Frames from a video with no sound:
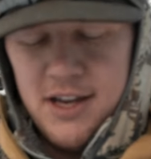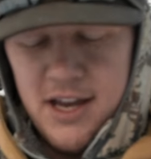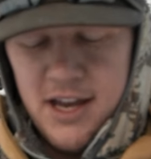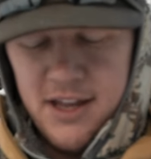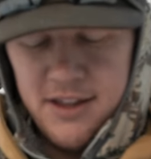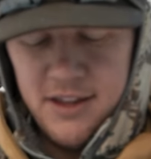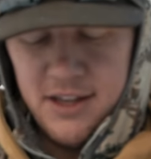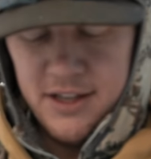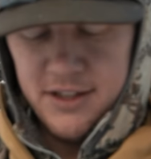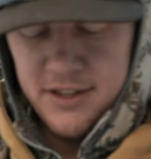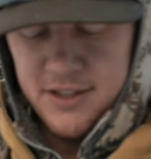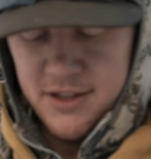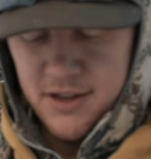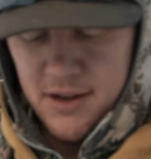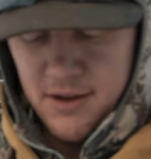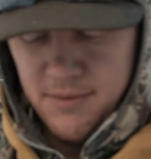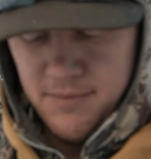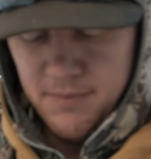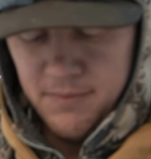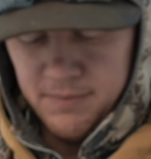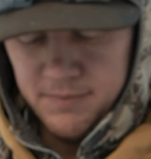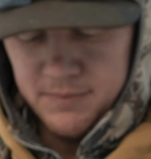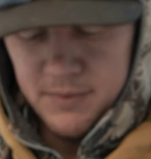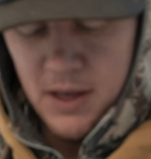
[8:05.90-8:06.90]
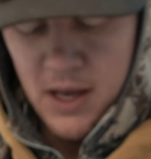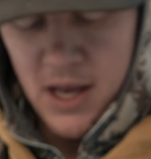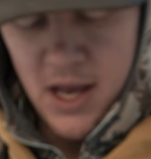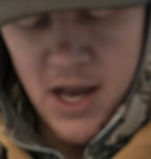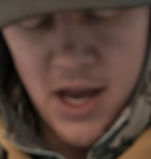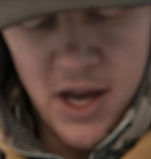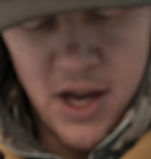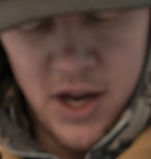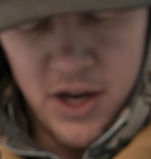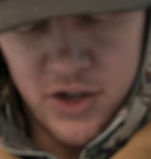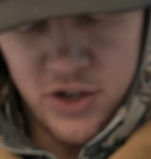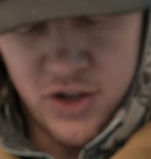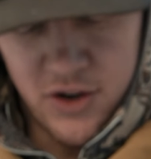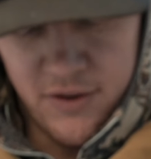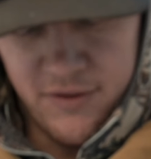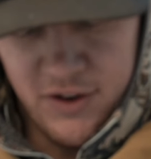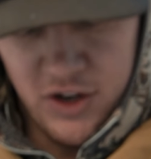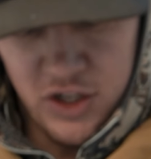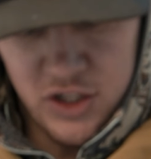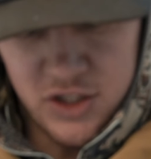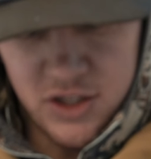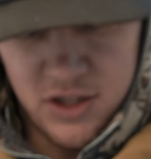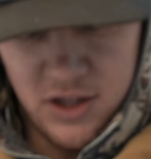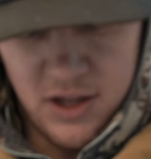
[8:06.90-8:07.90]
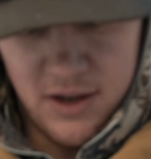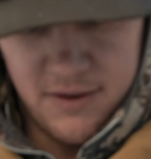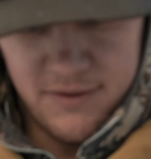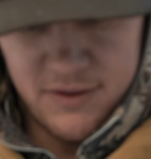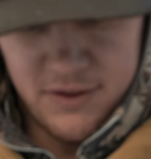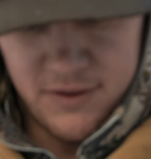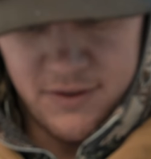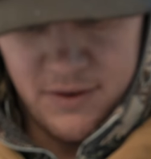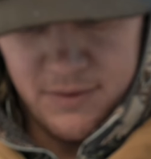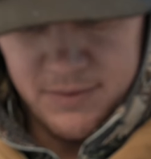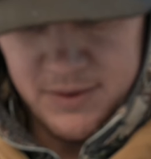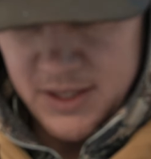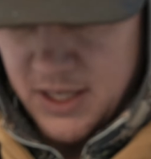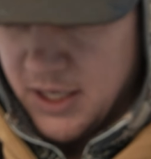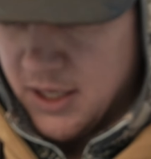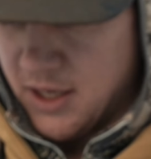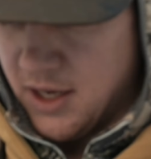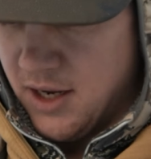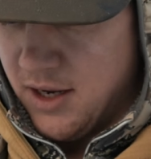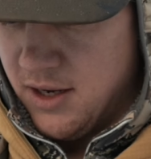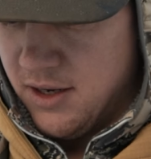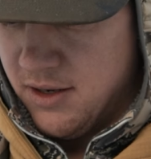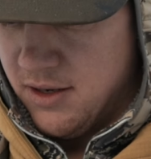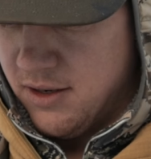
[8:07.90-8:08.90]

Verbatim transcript: and then some Traverse gloves from Sitka.